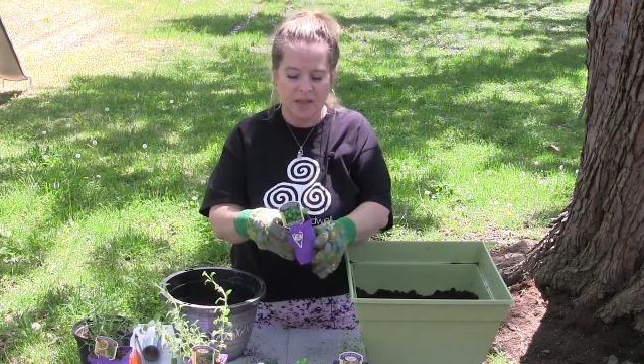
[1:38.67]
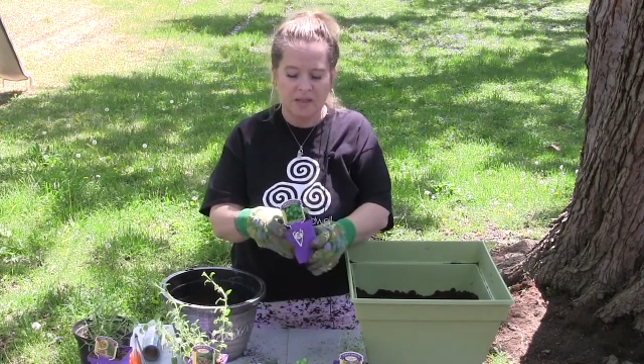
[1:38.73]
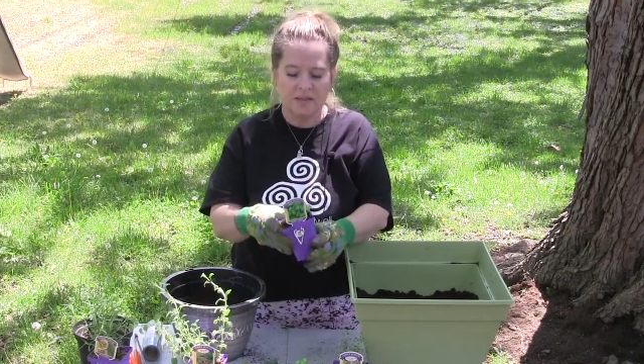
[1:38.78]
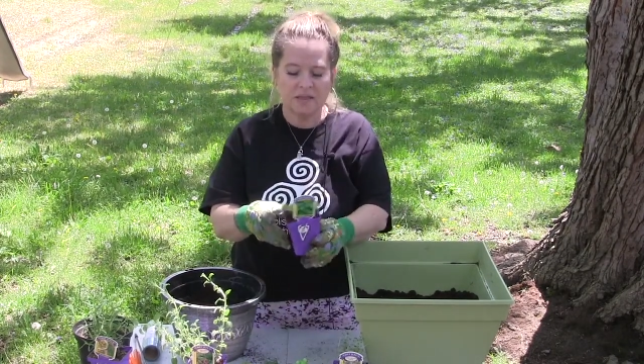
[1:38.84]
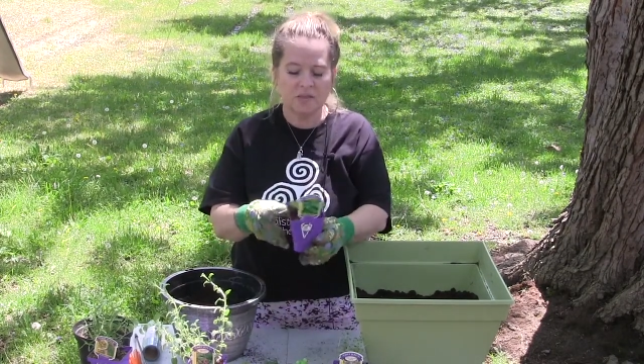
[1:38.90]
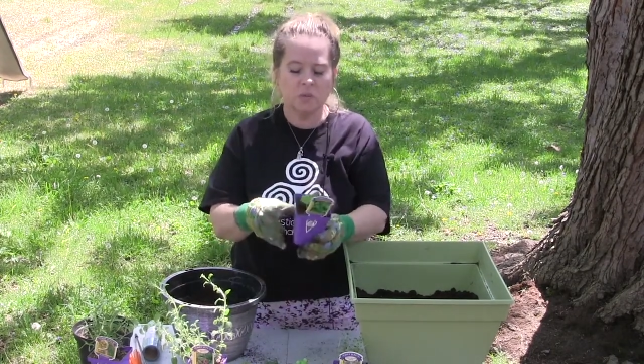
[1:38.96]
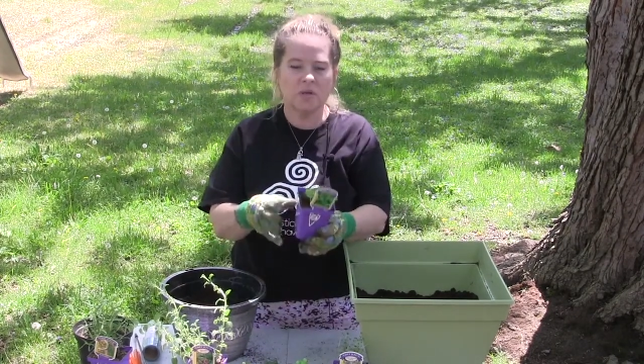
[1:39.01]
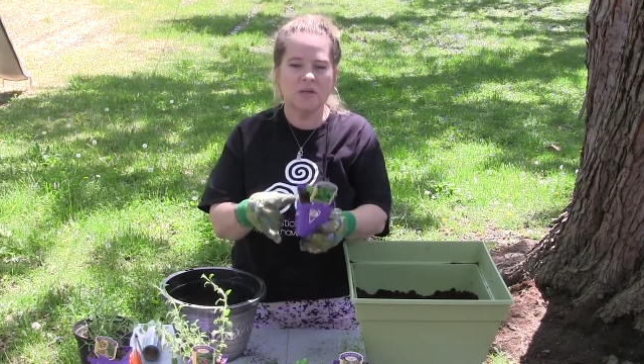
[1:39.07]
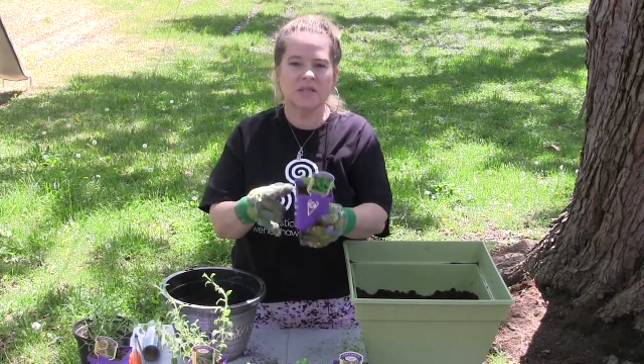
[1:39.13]

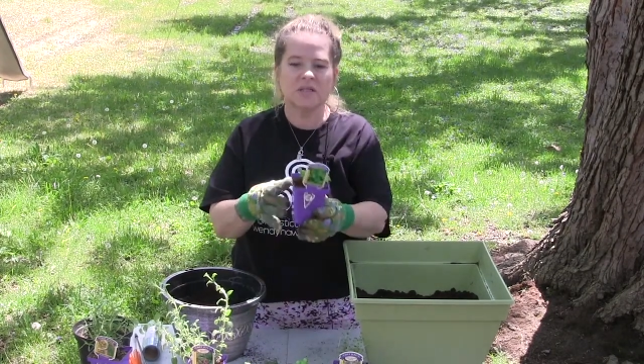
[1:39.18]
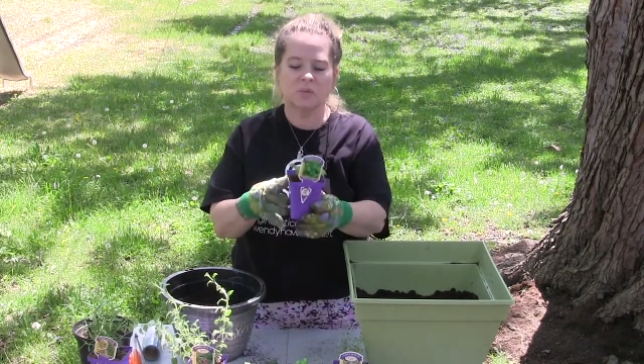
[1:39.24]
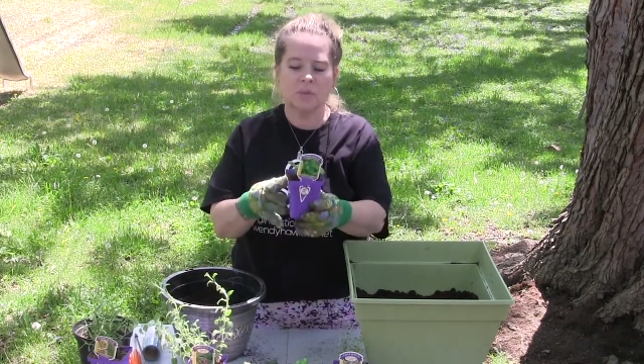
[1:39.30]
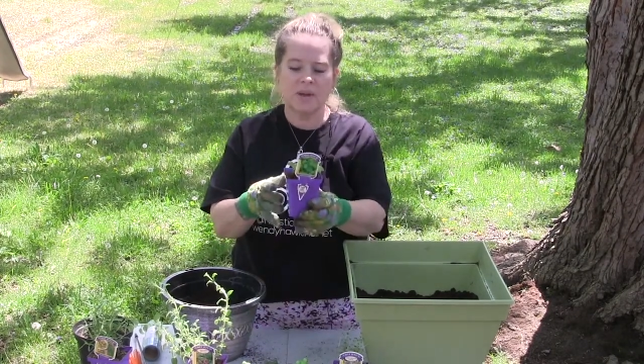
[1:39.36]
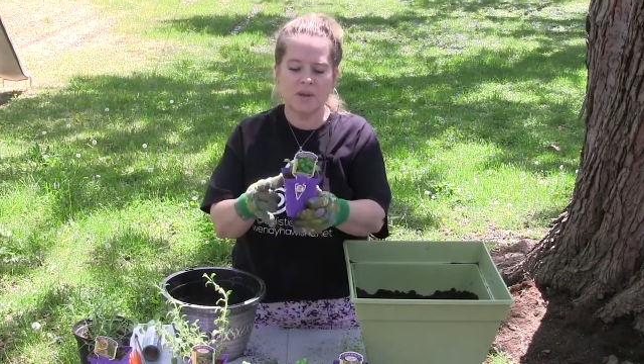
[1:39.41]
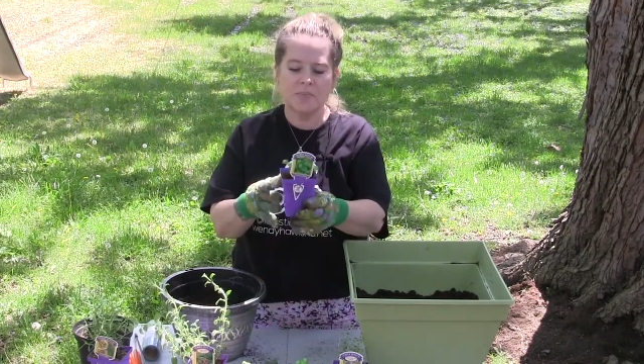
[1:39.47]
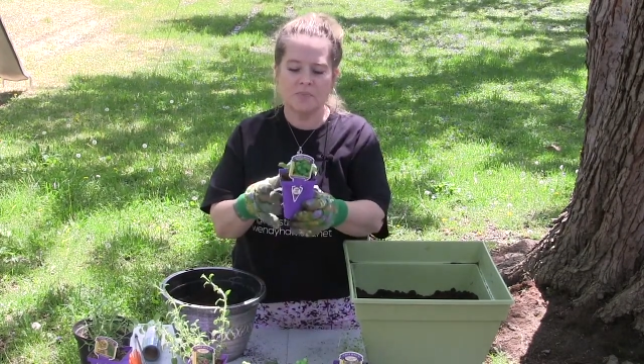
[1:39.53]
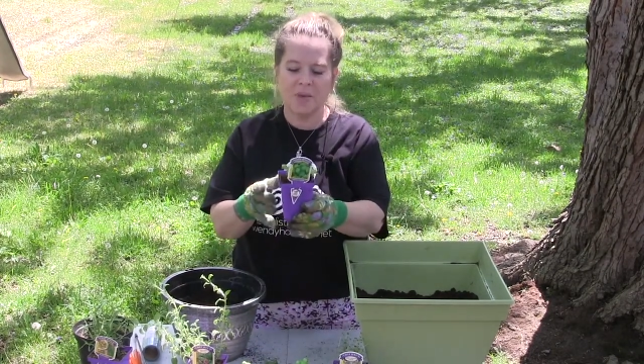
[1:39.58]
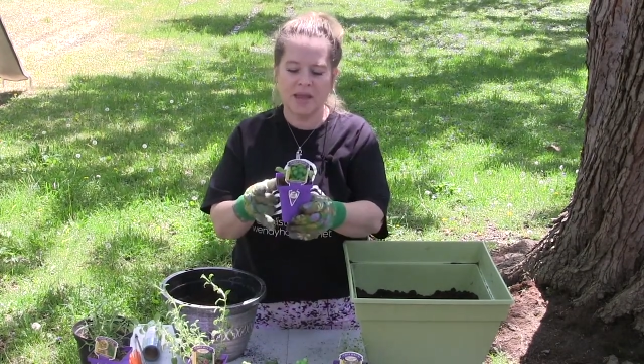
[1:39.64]
This one is
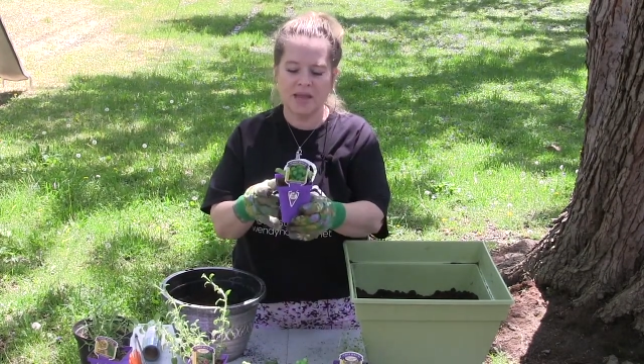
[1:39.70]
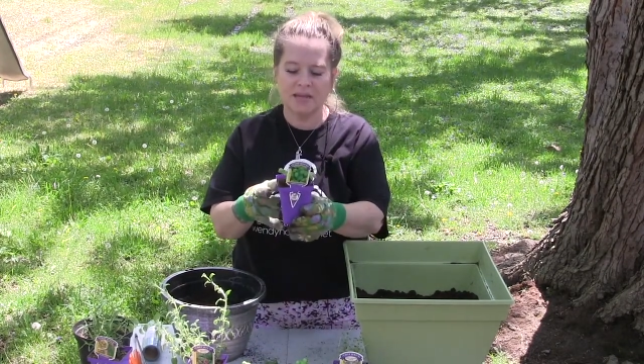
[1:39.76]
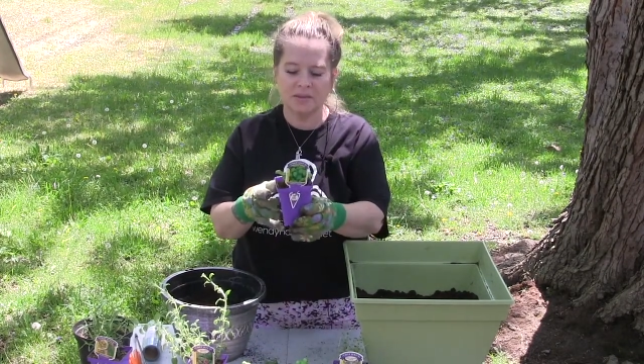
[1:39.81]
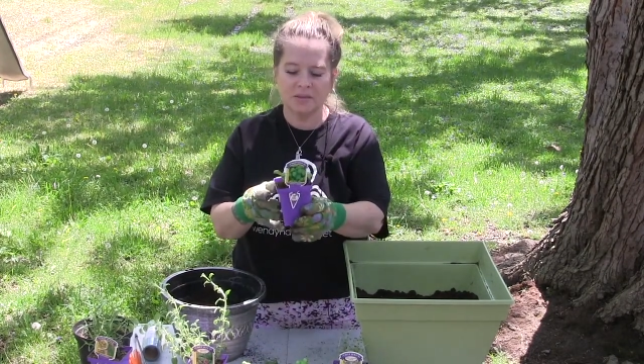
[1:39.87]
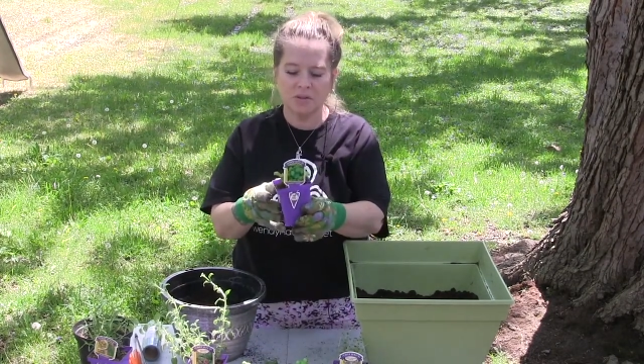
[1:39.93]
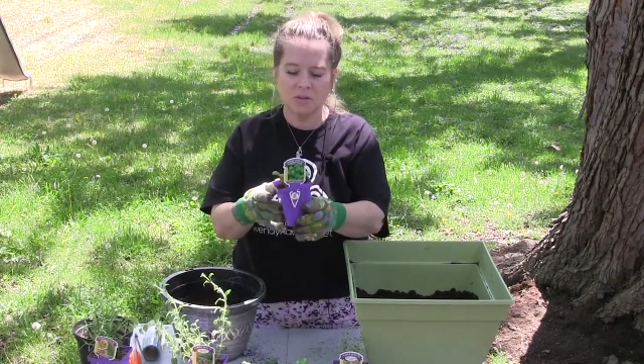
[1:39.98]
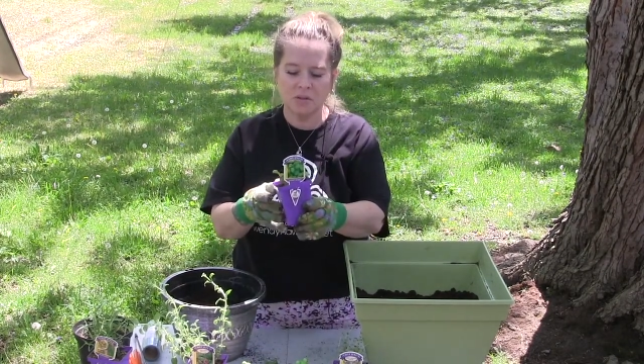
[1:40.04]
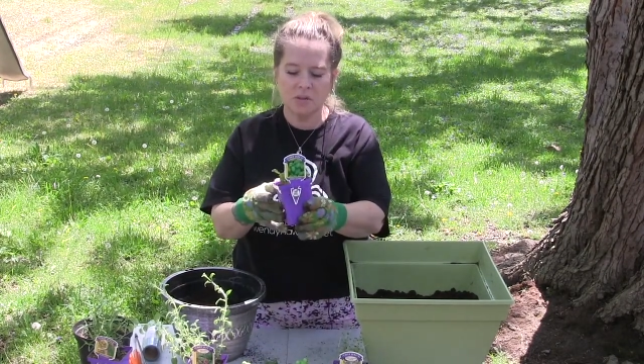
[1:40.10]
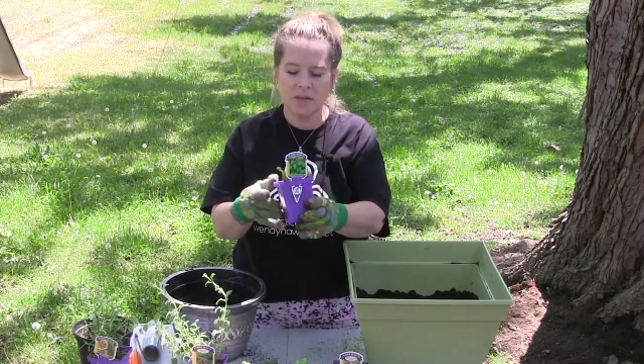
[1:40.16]
sweet
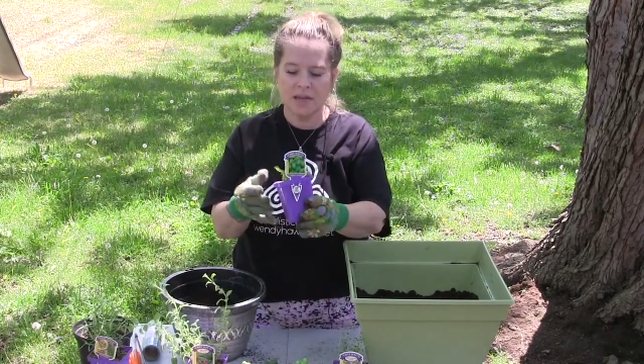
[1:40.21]
basil,